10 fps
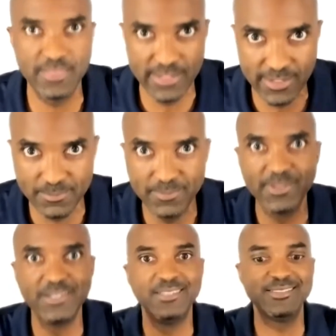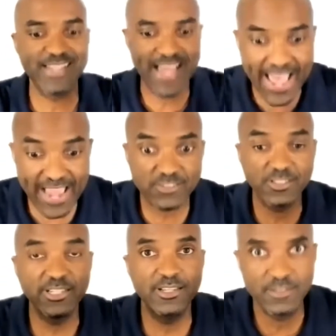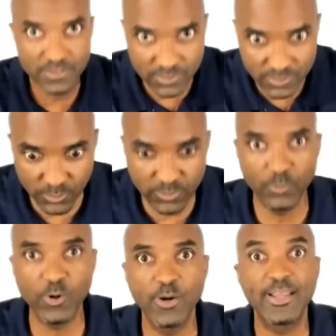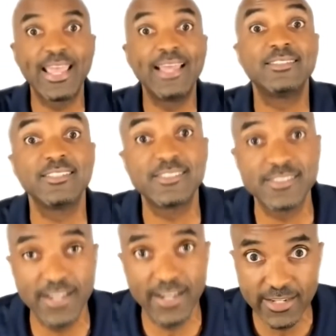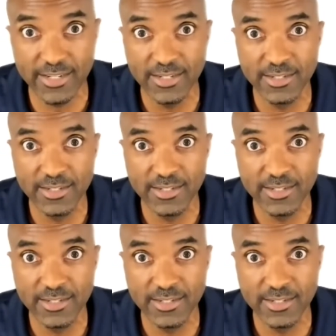them to actually do the work and to study